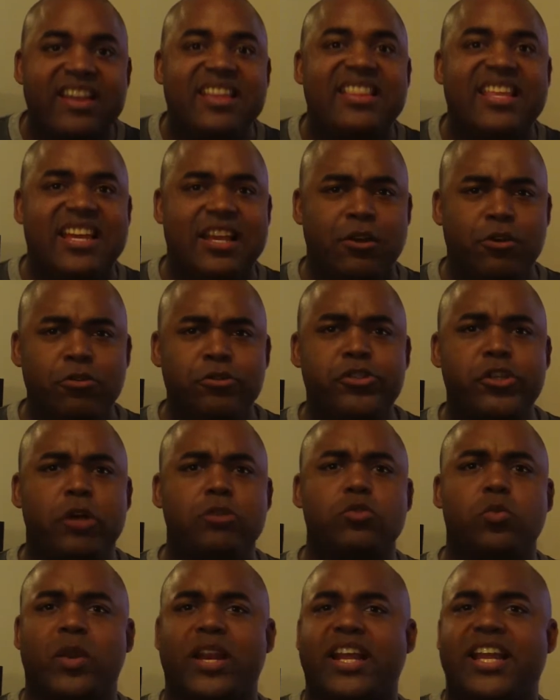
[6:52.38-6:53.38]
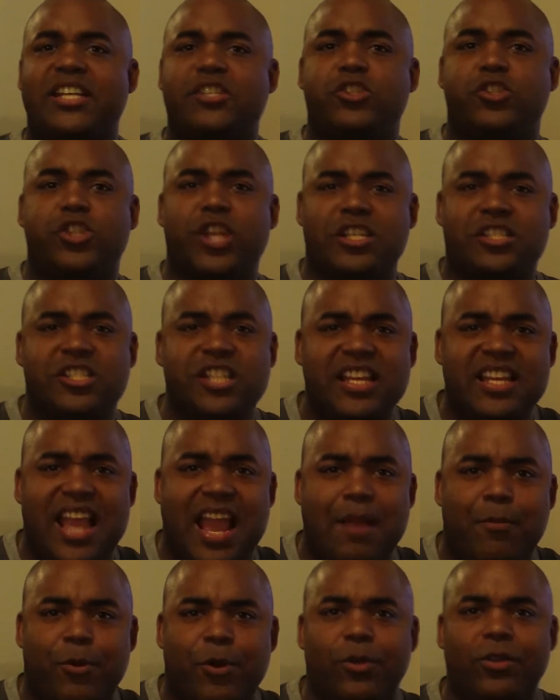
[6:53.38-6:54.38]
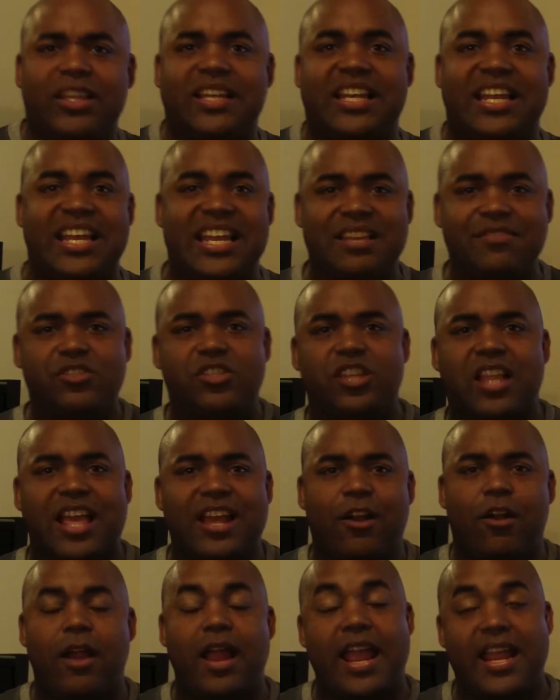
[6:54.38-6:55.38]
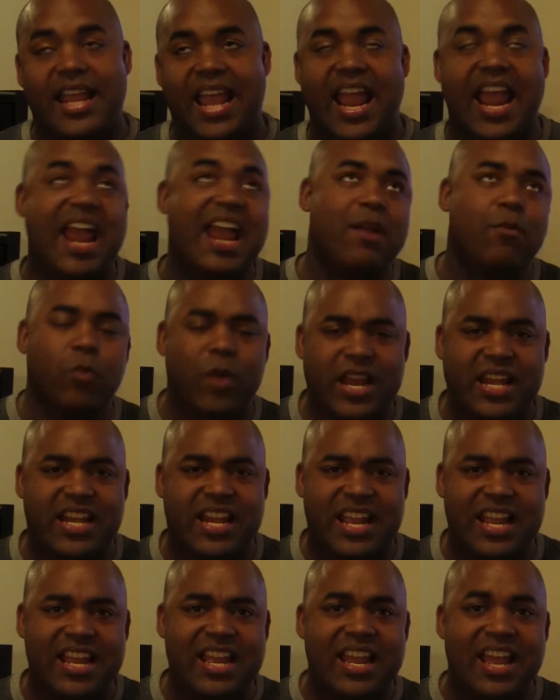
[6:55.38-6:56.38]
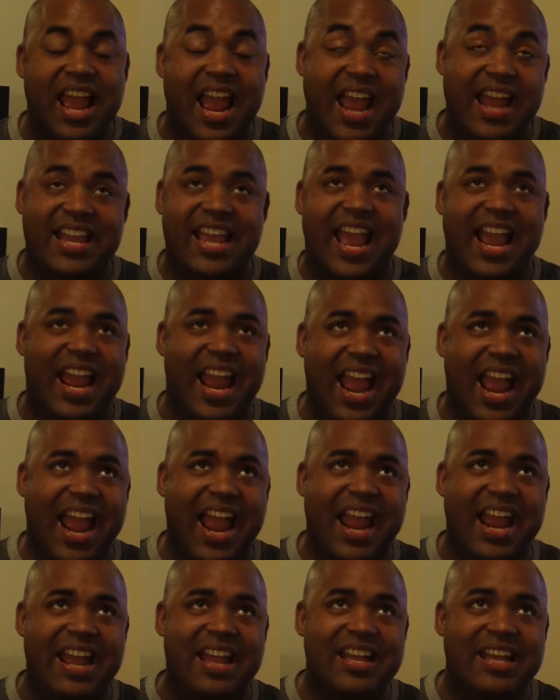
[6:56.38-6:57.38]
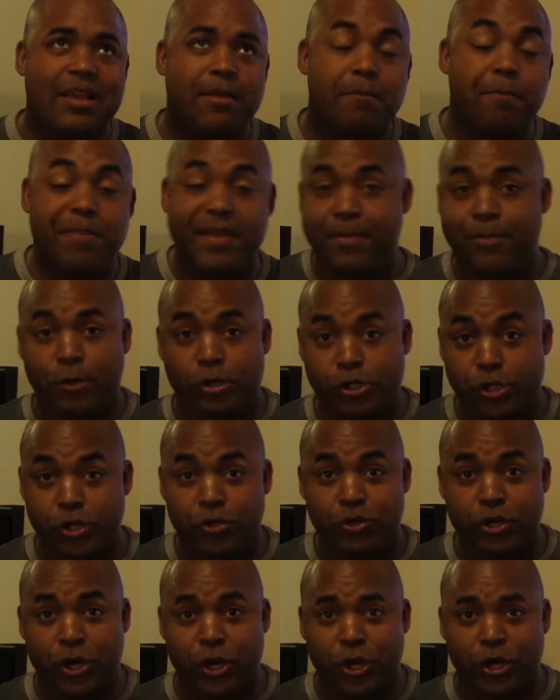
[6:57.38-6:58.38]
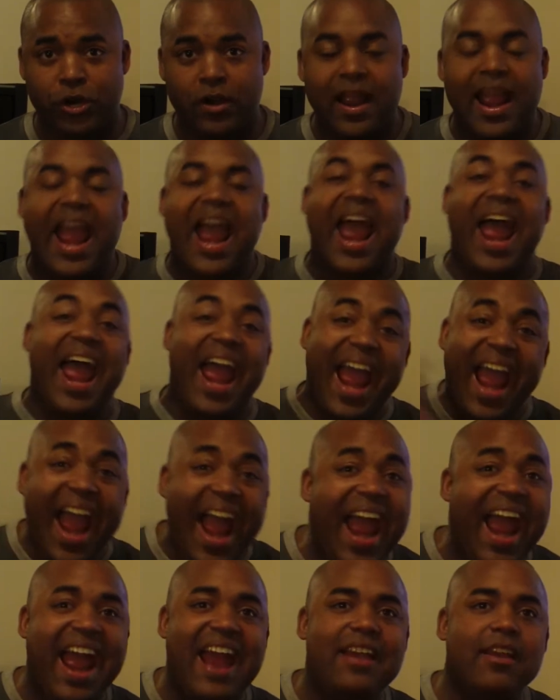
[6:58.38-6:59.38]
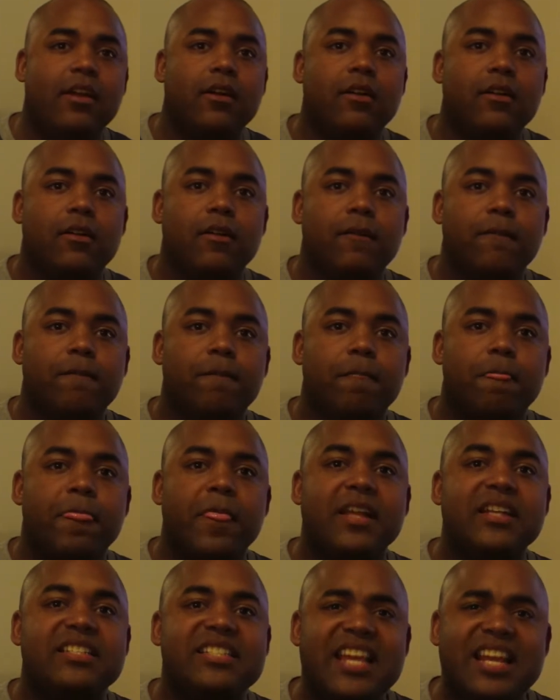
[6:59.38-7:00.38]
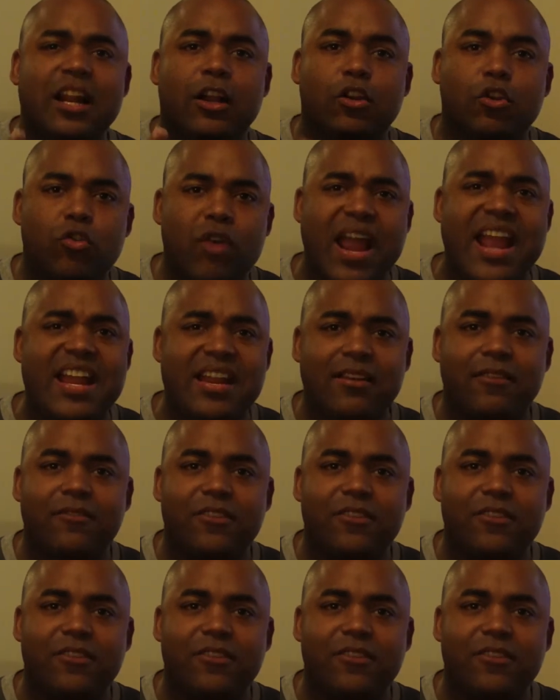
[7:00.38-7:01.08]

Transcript: The Usos went against Justin Gabriel and Heath Slater, a.k.a. Whitney, a.k.a. Bieber Jr., and did a great